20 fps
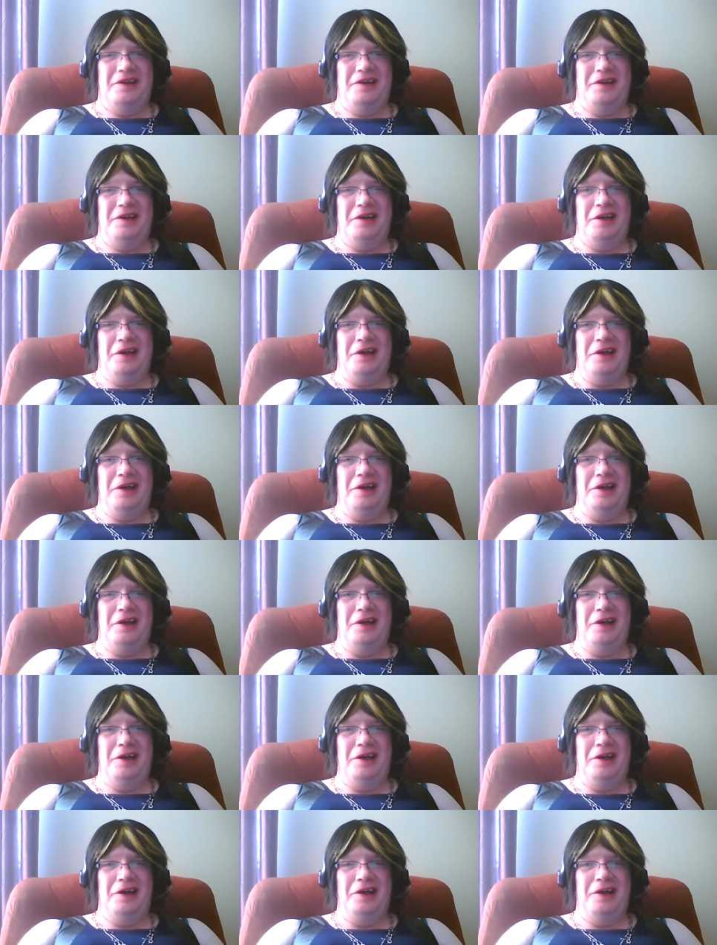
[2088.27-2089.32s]

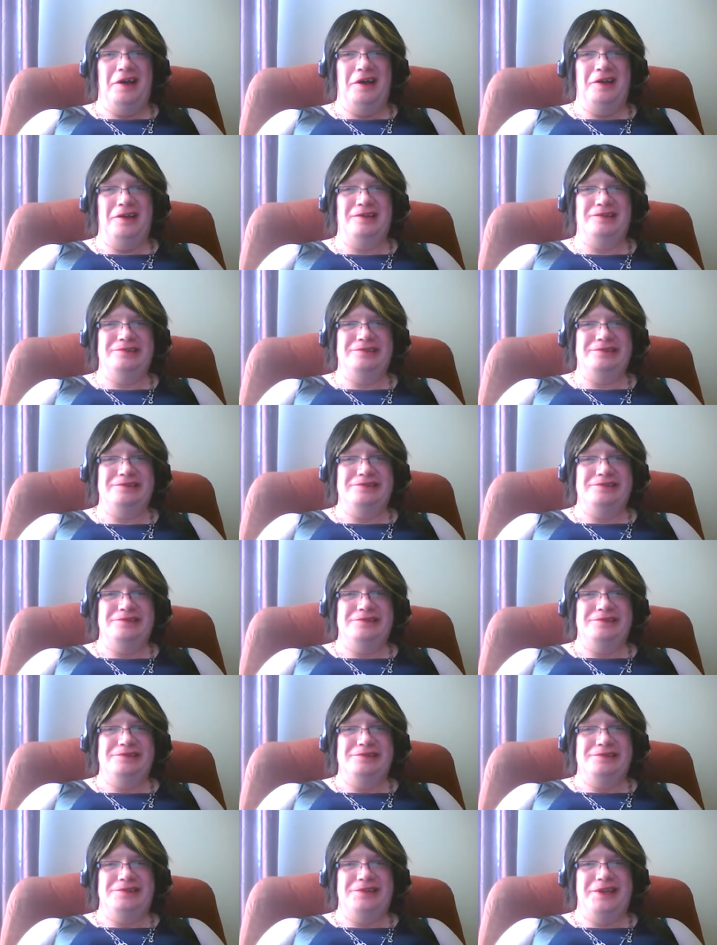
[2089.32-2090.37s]
uh,
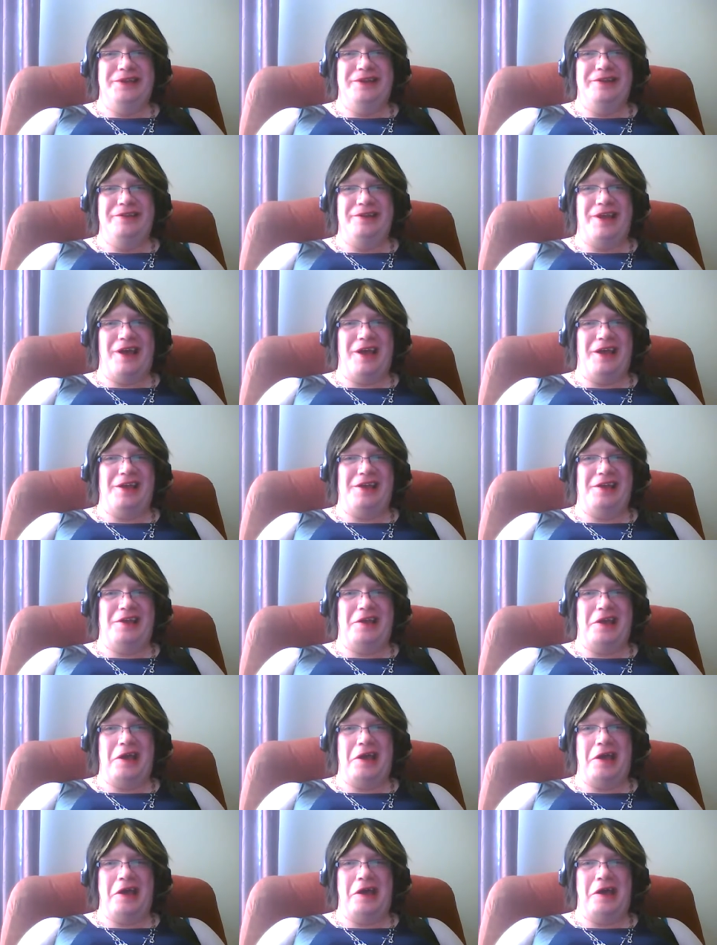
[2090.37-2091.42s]
you like,
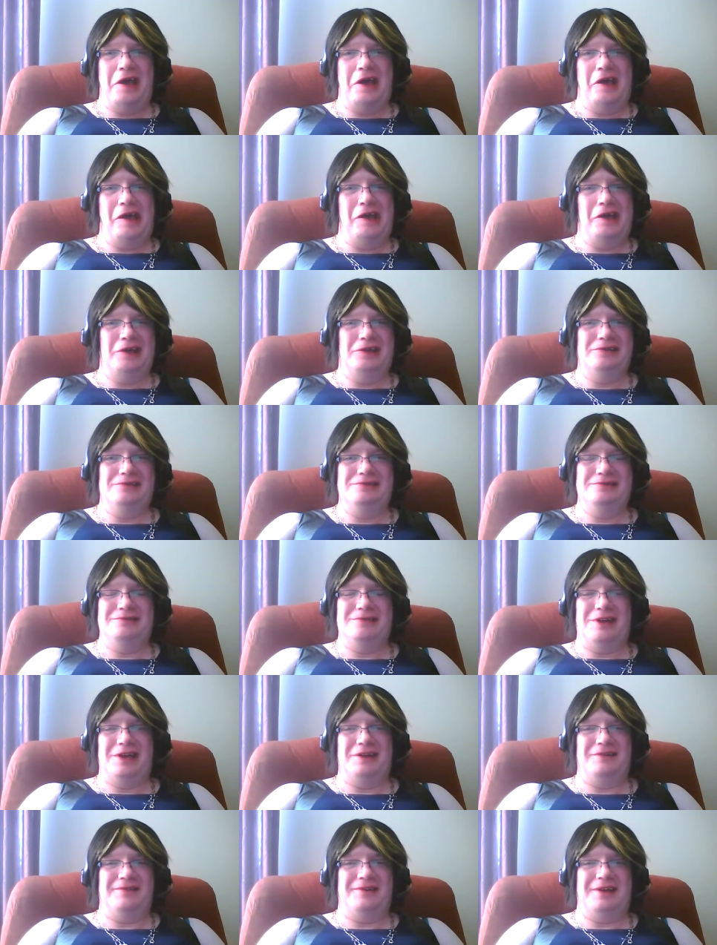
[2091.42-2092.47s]
uh,
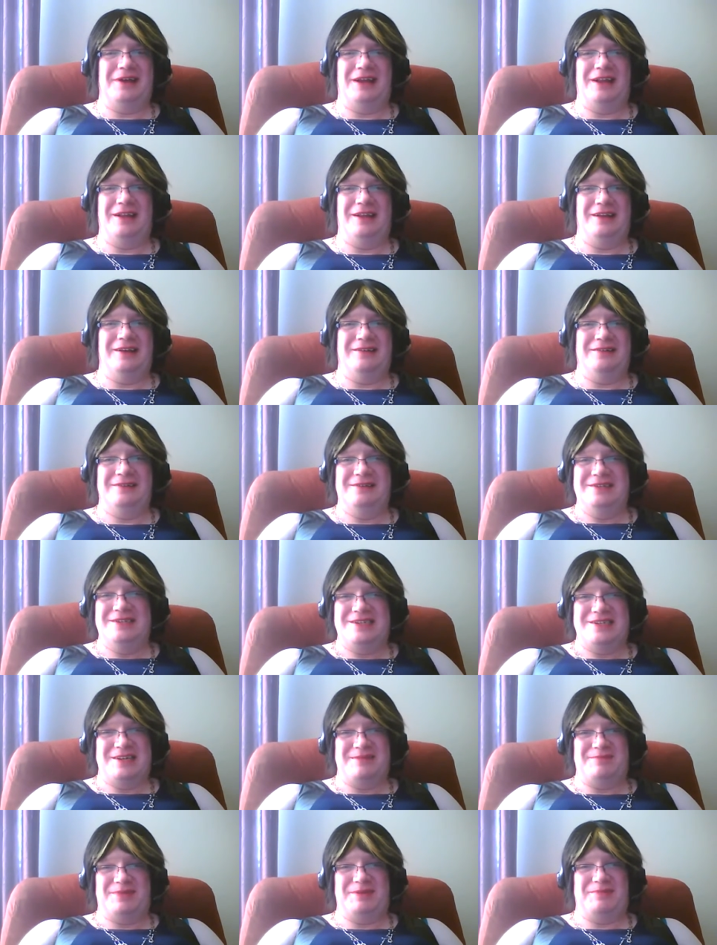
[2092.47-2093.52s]
whatever, I don't know.
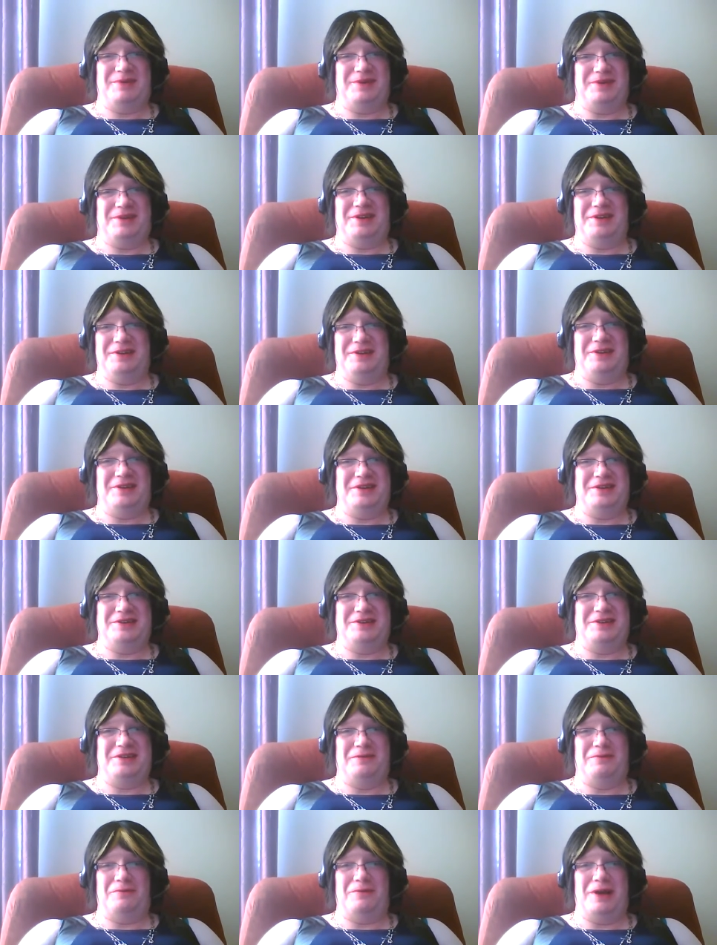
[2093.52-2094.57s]
Some people can just
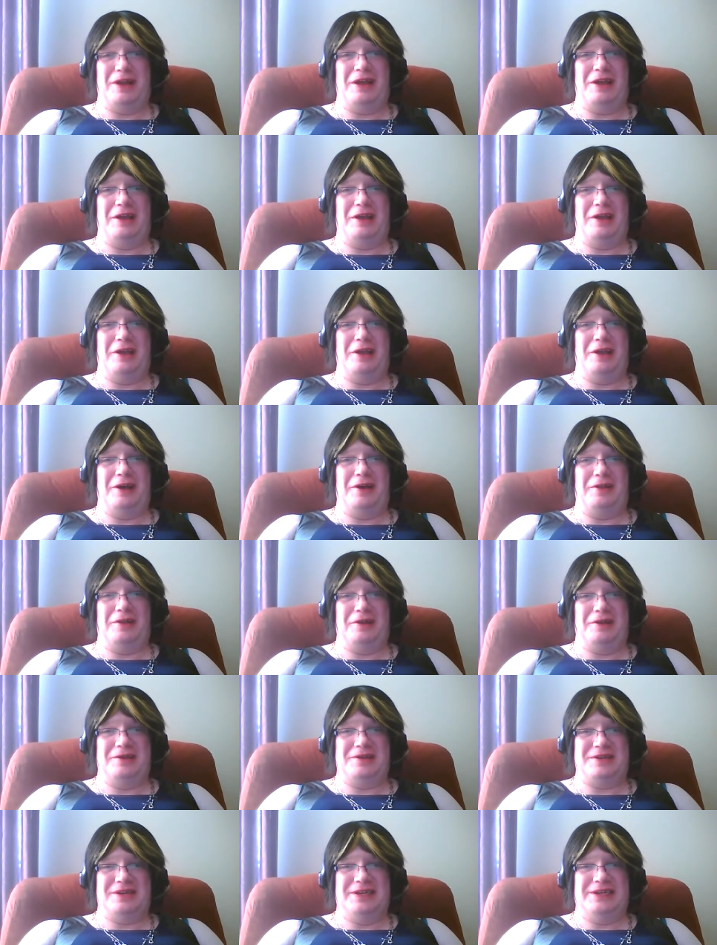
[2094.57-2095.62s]
go way out
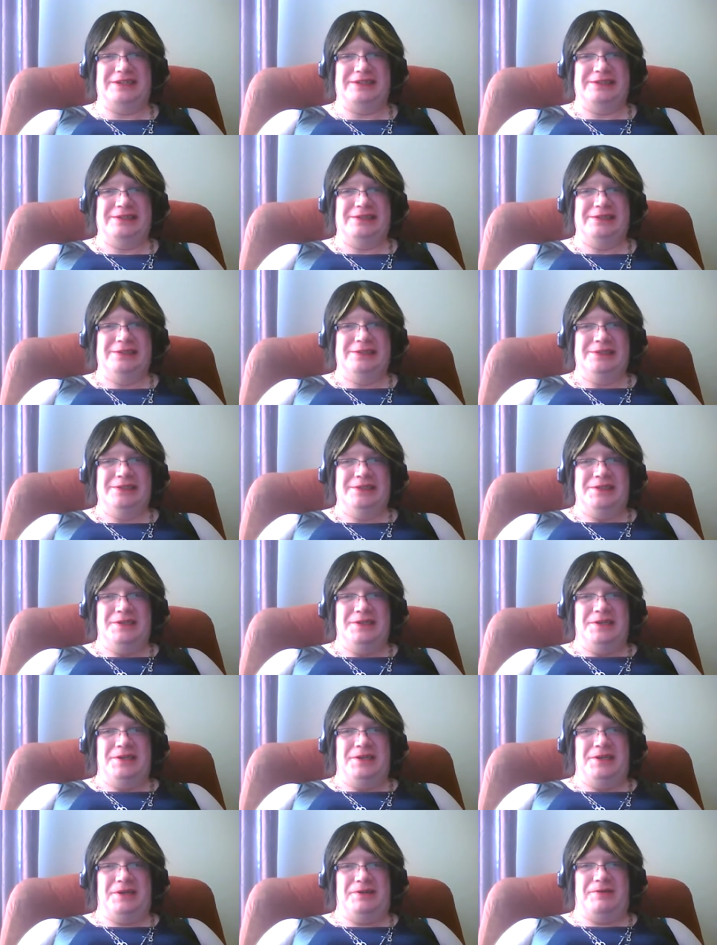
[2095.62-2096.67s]
there. It's like,
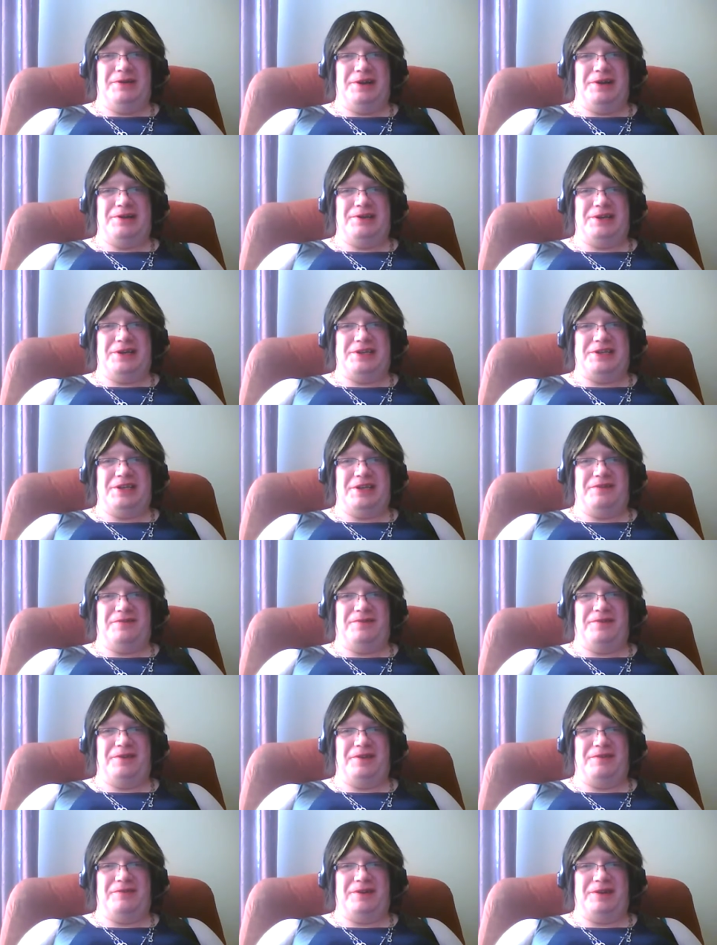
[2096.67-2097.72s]
you wear a dress,
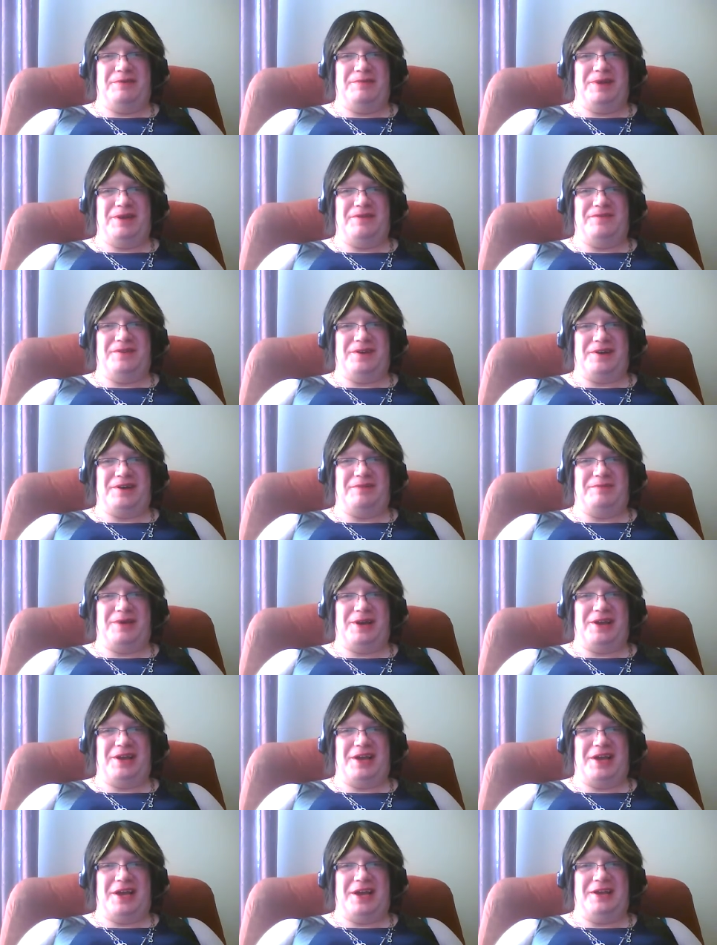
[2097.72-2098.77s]
therefore you want to be fucked by
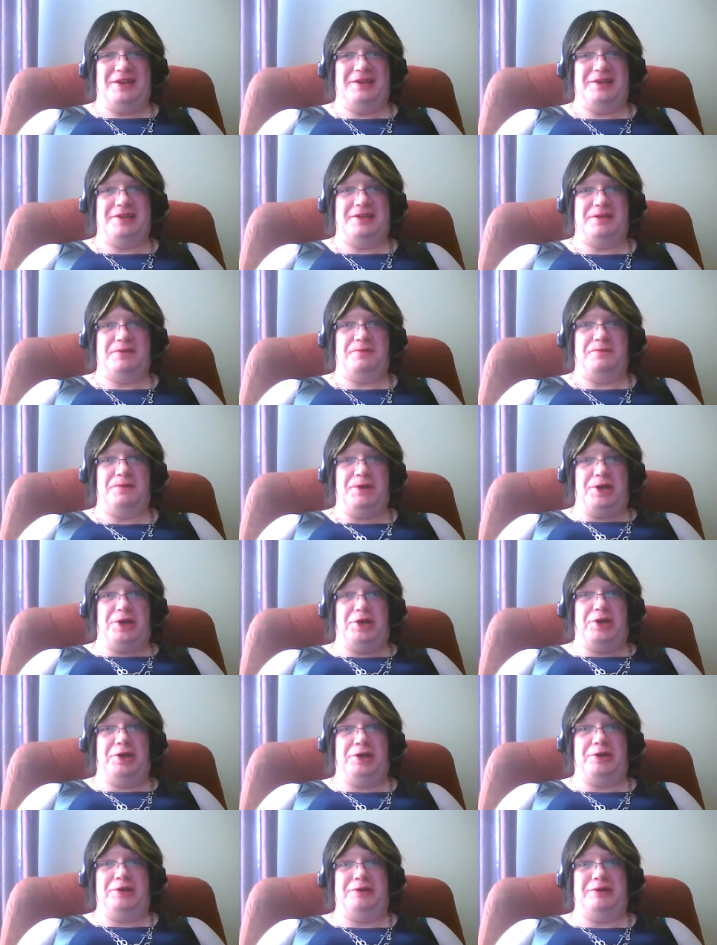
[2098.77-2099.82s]
a guy. It's like,
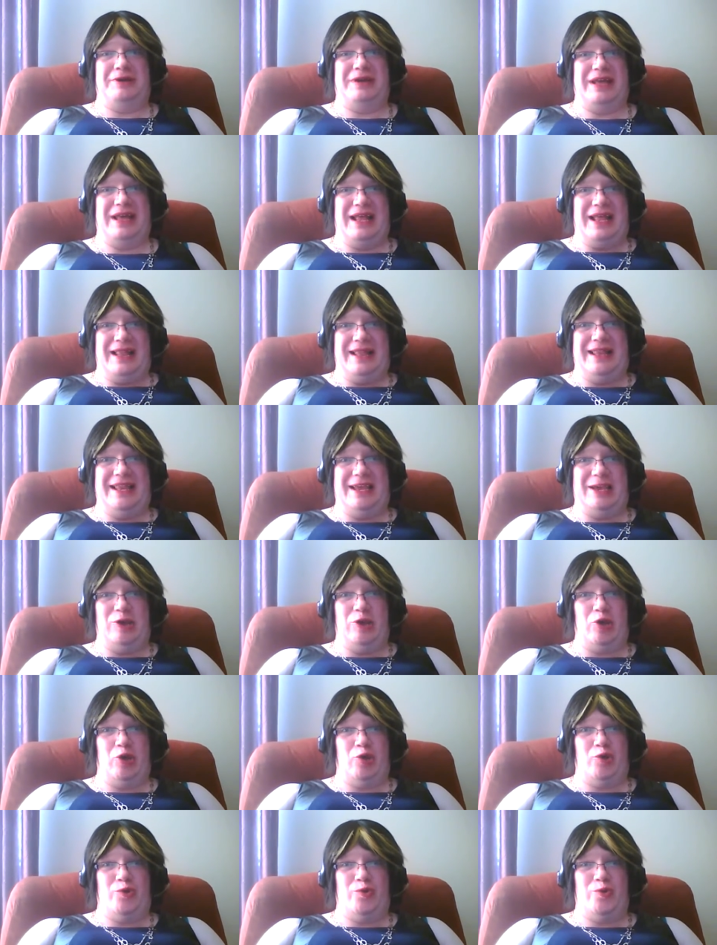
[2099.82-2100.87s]
whoa,
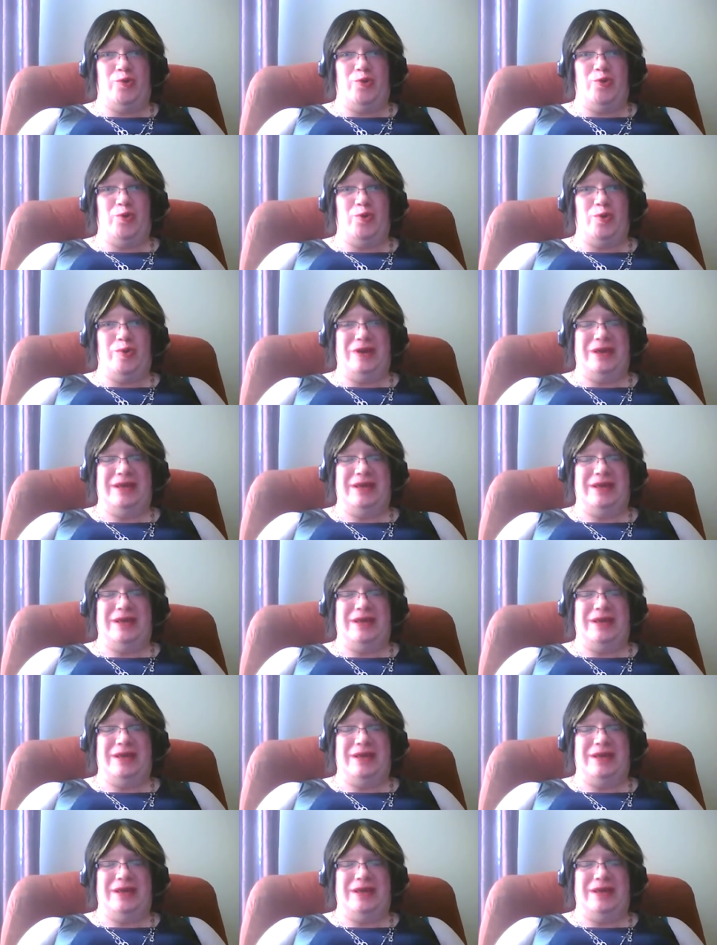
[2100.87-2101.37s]
hello,